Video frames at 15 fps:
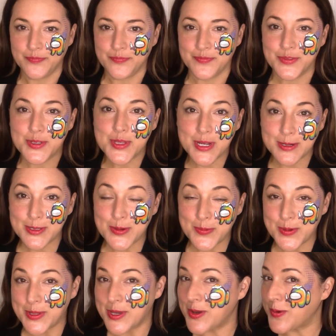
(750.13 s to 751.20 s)
So there's a
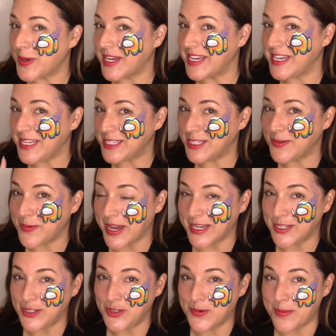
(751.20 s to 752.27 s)
really quick and easy way
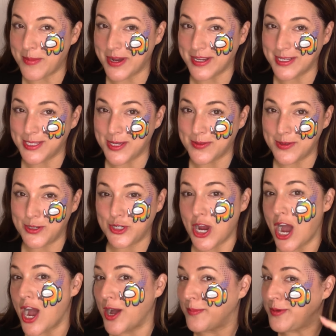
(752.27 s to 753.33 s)
to do Among Us on the
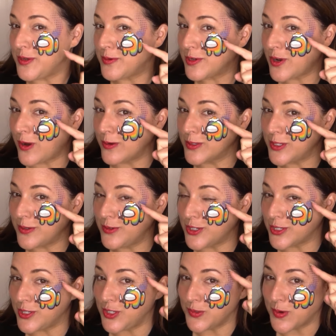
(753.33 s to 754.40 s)
job. You can also
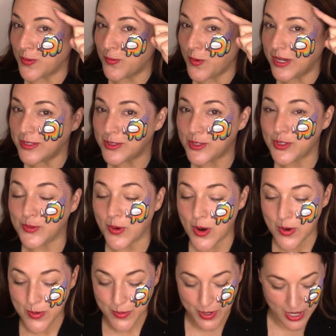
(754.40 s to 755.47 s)
just do a one
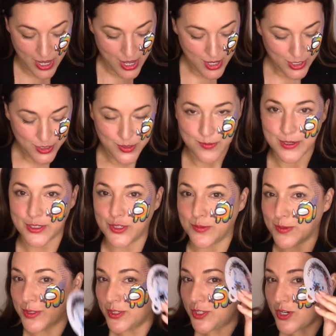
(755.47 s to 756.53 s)
stroke. You could do a
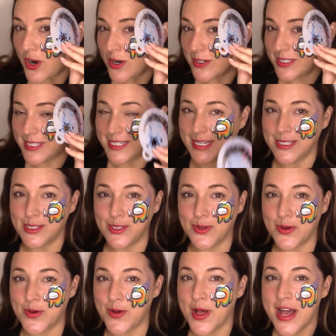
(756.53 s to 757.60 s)
star
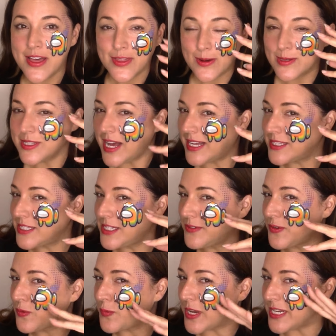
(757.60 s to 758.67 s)
stencil. There's lots of
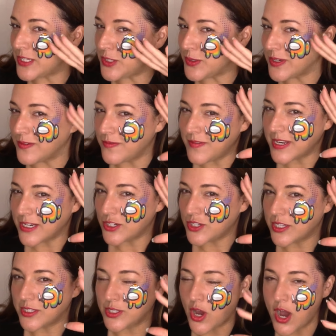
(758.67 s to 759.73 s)
different ways you can finish
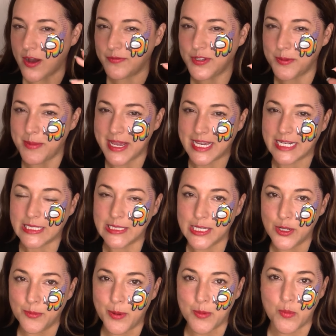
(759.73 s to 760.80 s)
this off to make it a
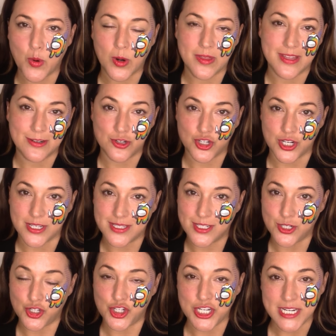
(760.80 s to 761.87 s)
little bit more than just
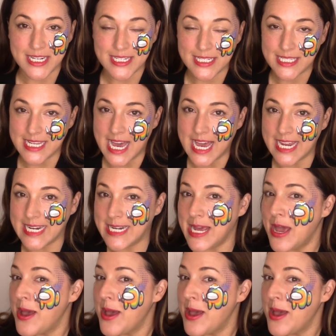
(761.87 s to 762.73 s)
a cheek design.